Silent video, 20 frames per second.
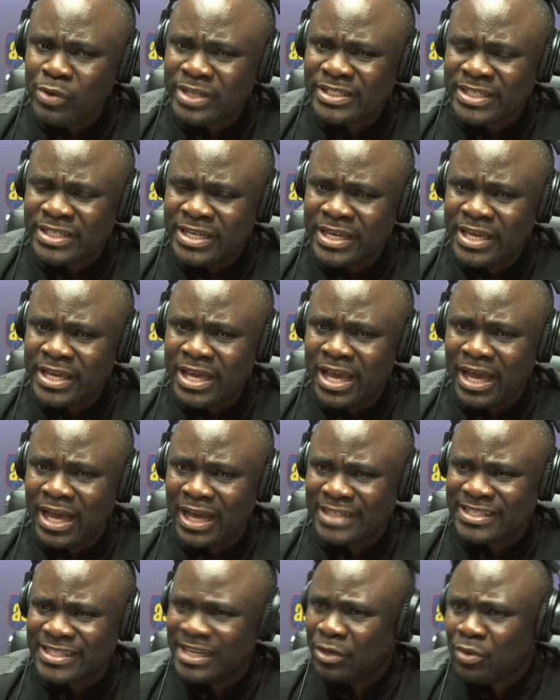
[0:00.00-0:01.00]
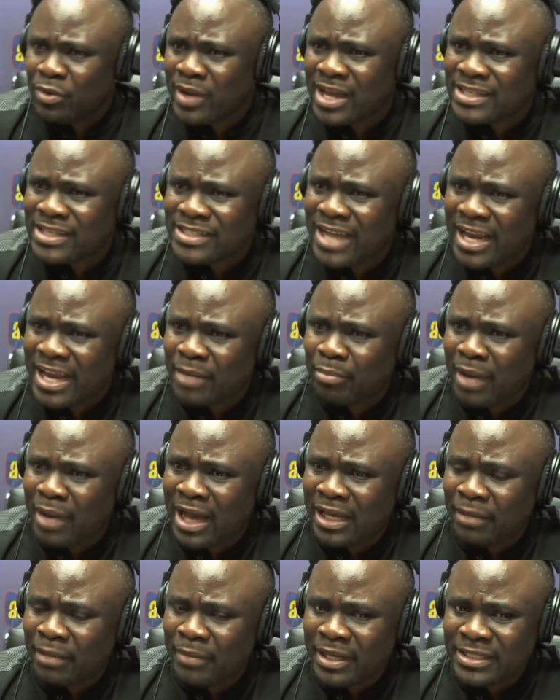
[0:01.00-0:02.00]
see Asiedun Ketia in
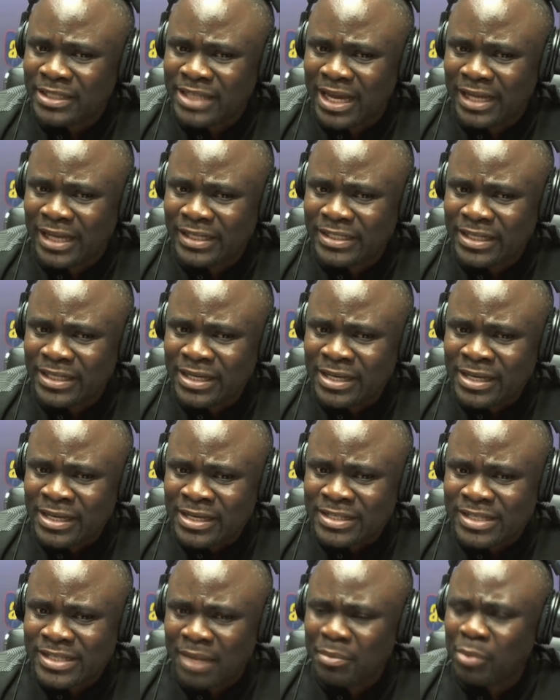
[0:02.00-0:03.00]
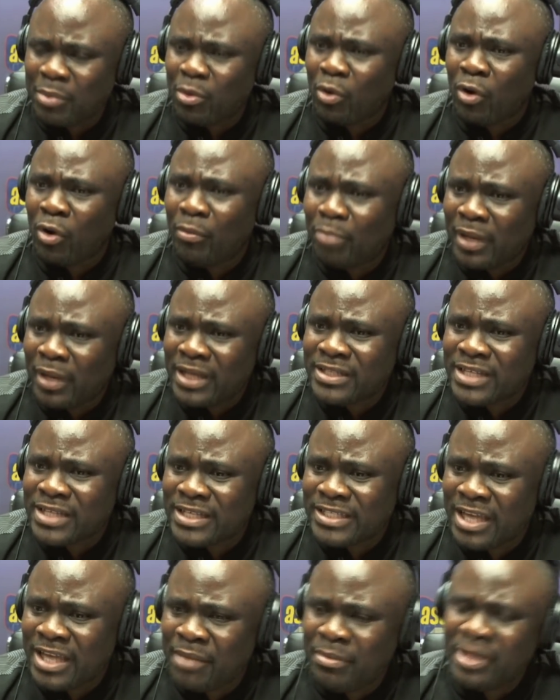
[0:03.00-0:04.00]
Parliament and some people complain that
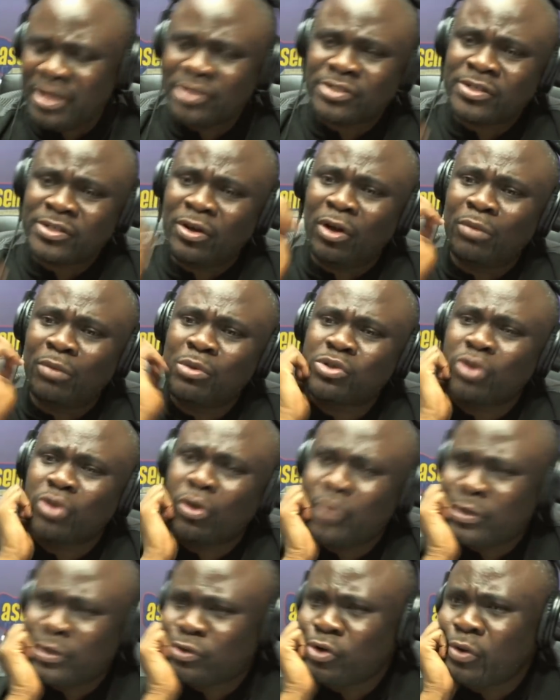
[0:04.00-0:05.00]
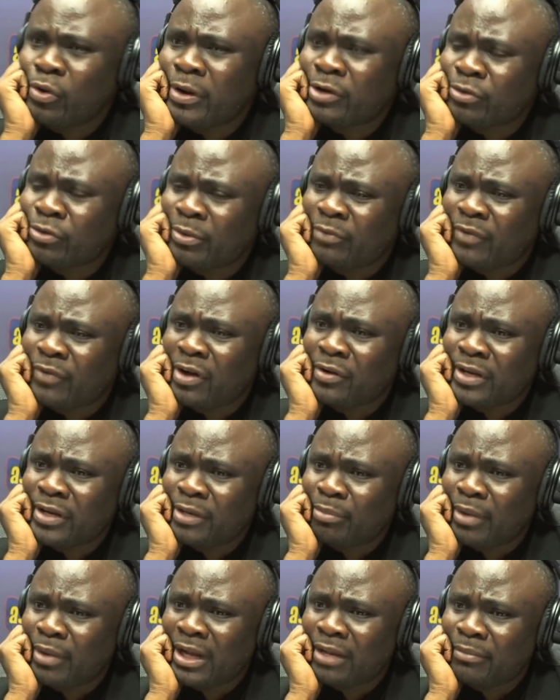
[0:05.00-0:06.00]
JB is almost always nowhere to be found
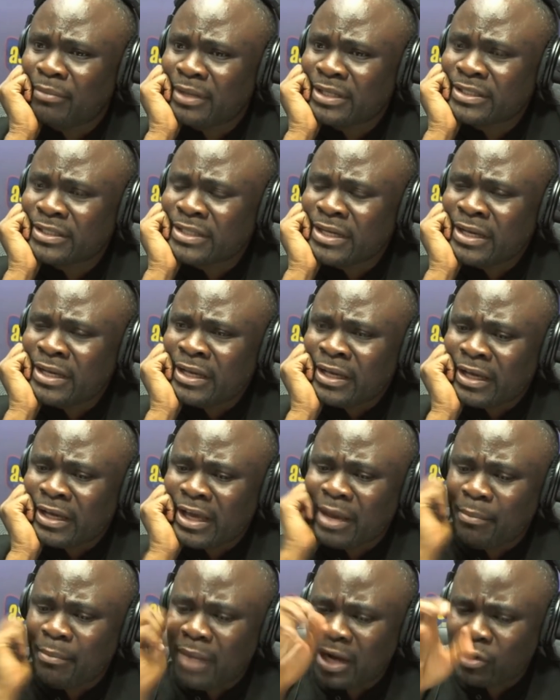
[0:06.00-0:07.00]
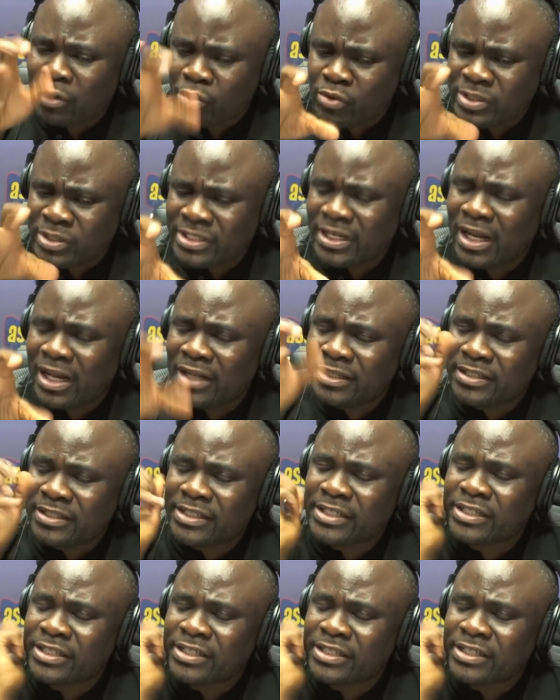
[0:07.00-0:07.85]
in Parliament about crucial decisions.